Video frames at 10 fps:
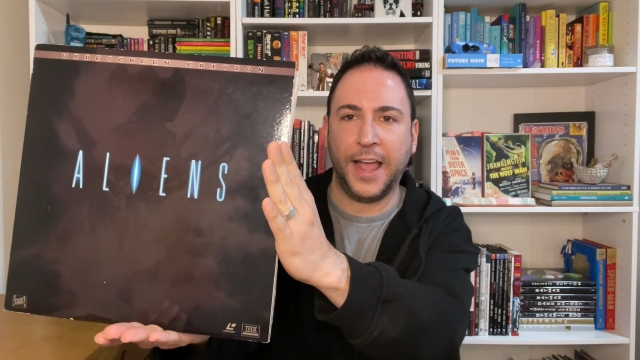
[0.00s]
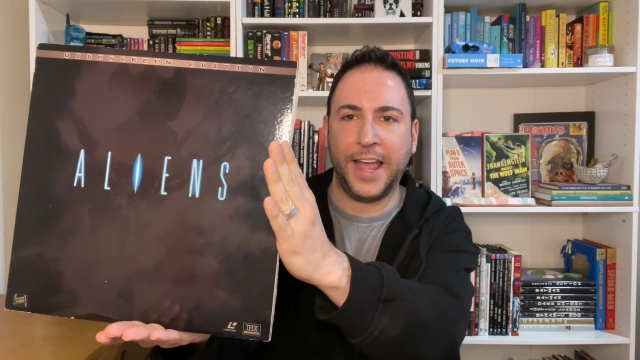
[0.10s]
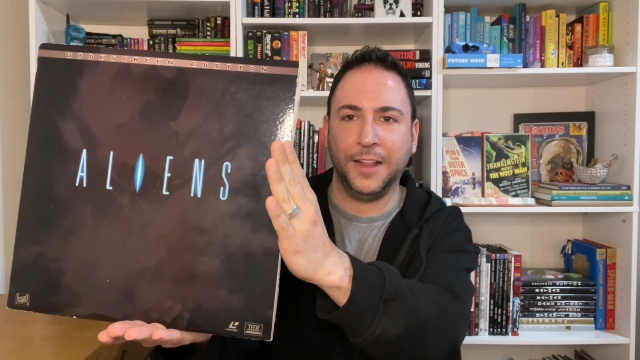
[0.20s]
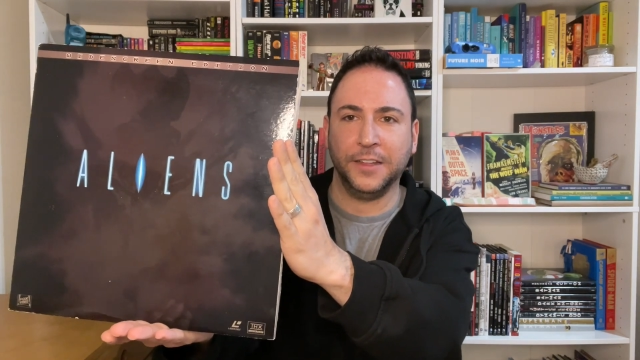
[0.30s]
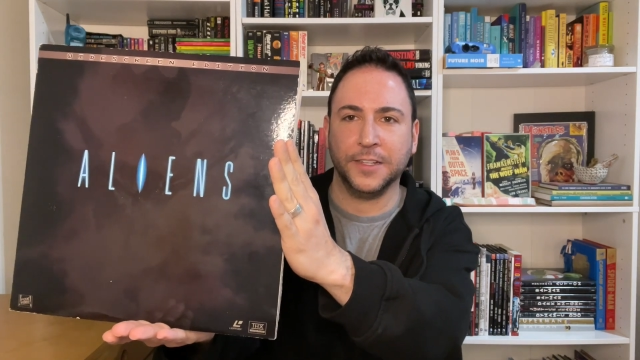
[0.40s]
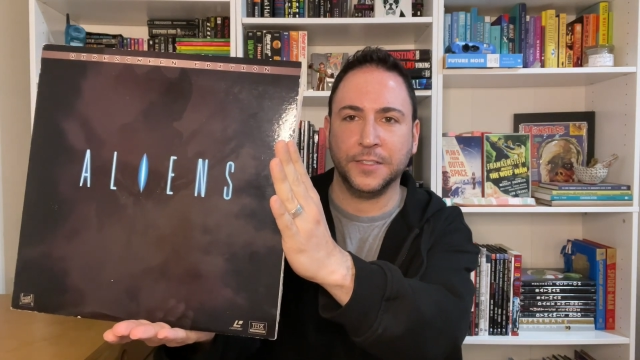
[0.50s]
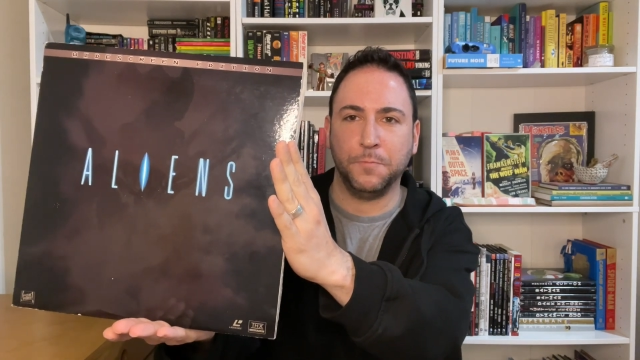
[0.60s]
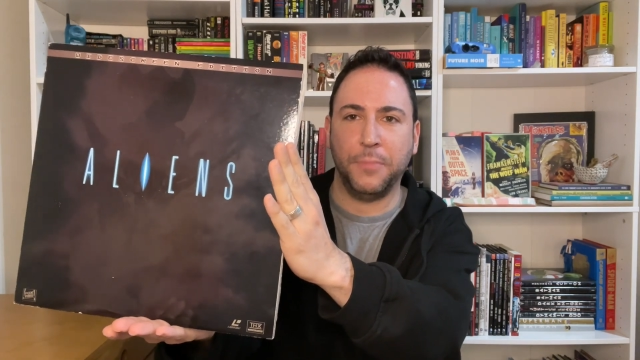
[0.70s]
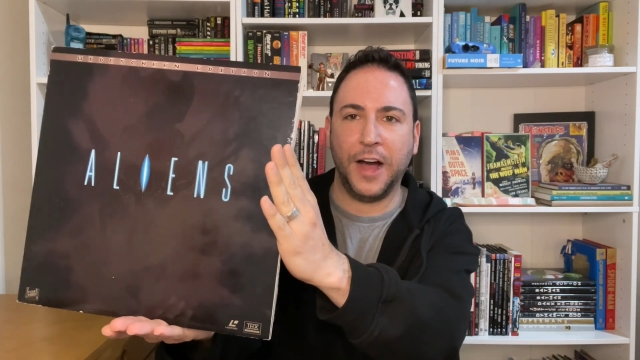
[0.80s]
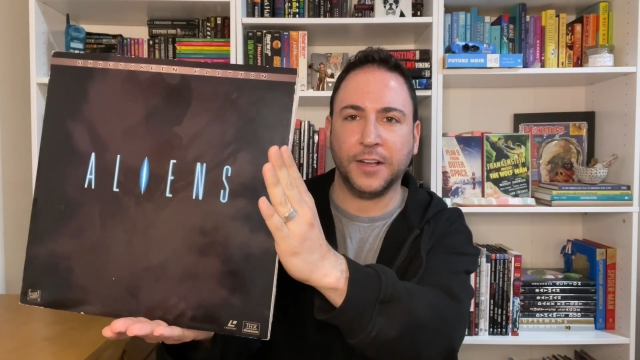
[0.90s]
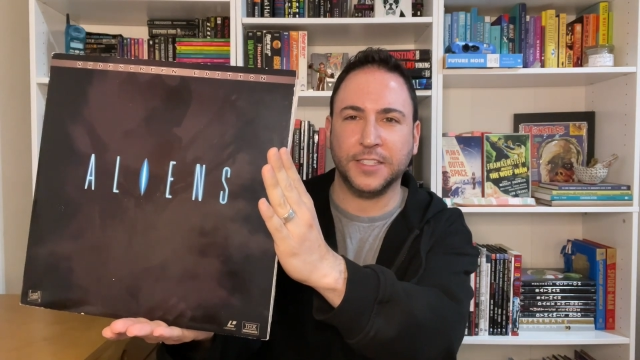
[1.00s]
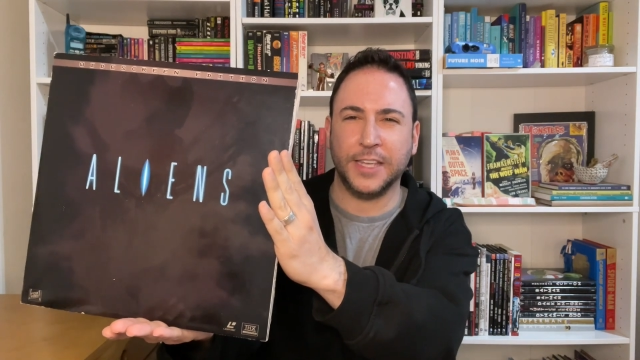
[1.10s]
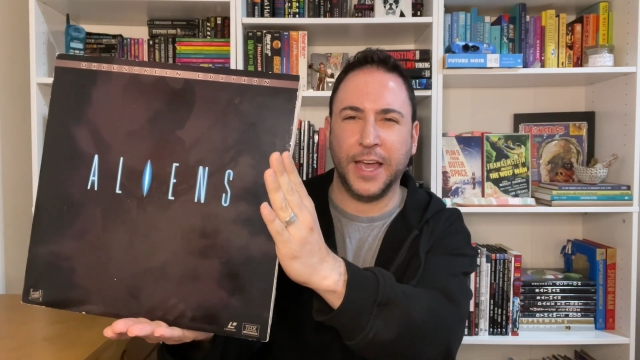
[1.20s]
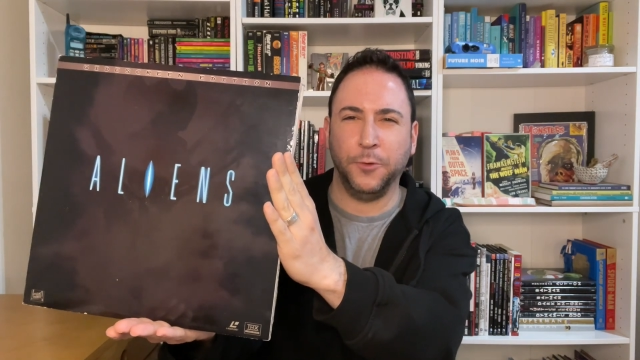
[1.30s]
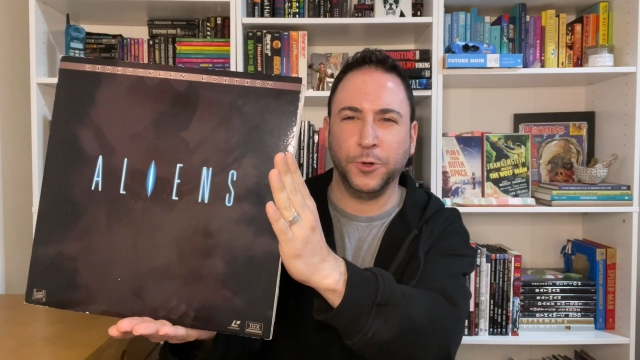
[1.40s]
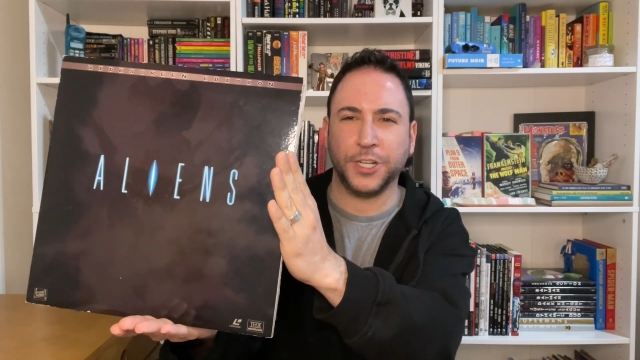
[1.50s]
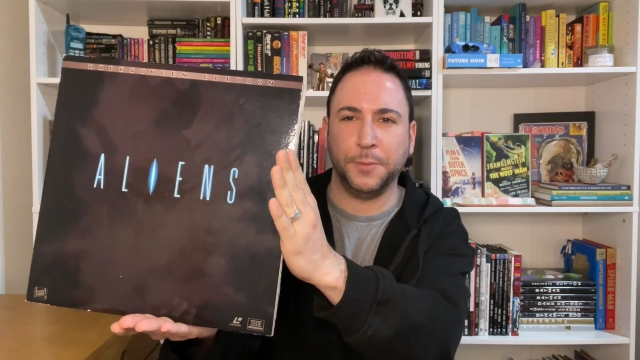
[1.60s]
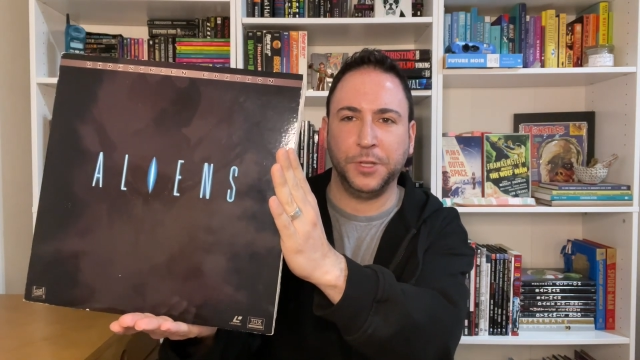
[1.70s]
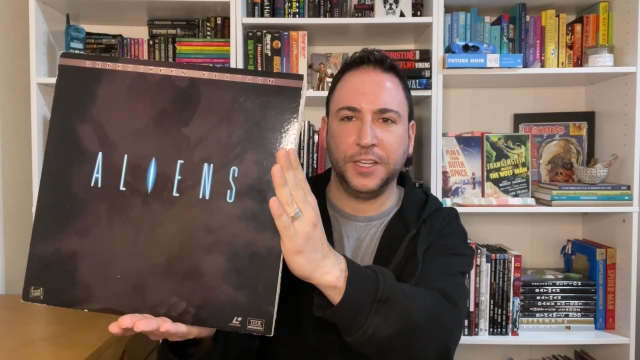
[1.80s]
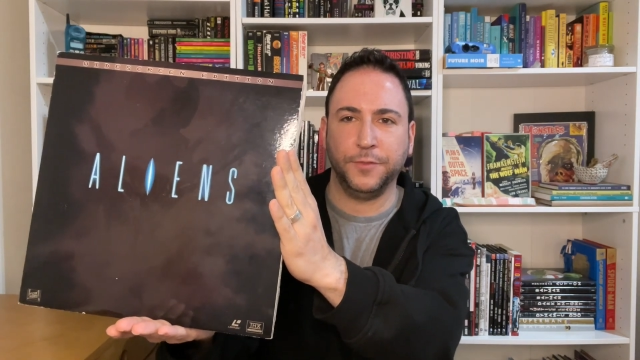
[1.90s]
Aliens box set, which I
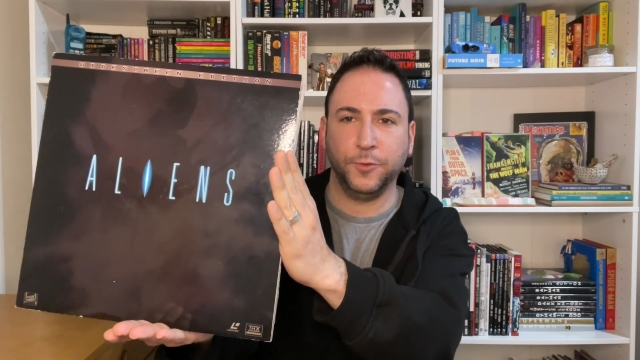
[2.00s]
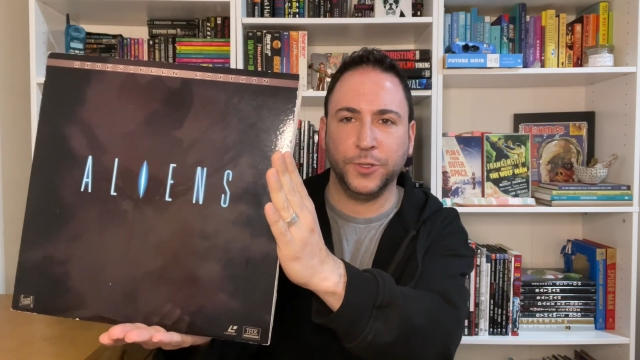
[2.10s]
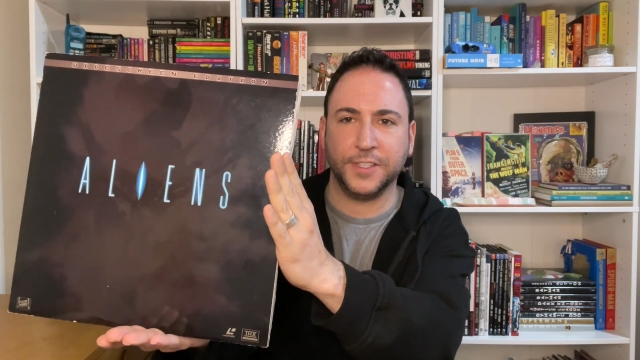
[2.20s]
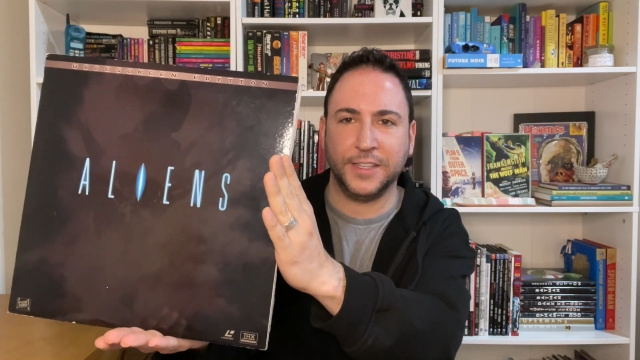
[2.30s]
believe was